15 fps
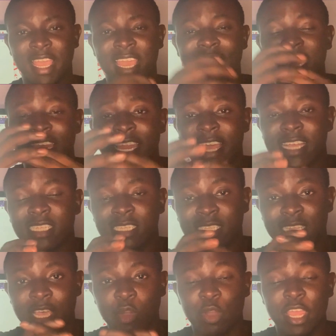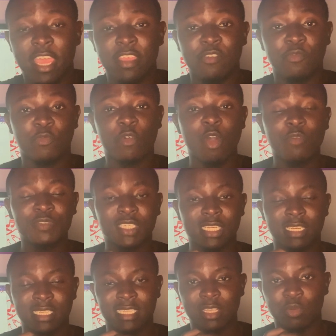alleged say or you're involved
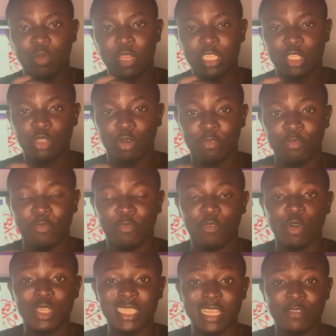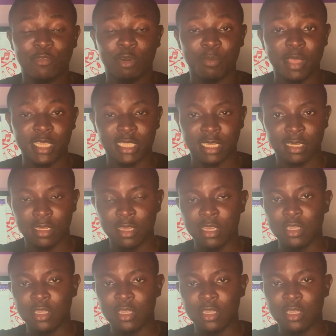in the circulation of false information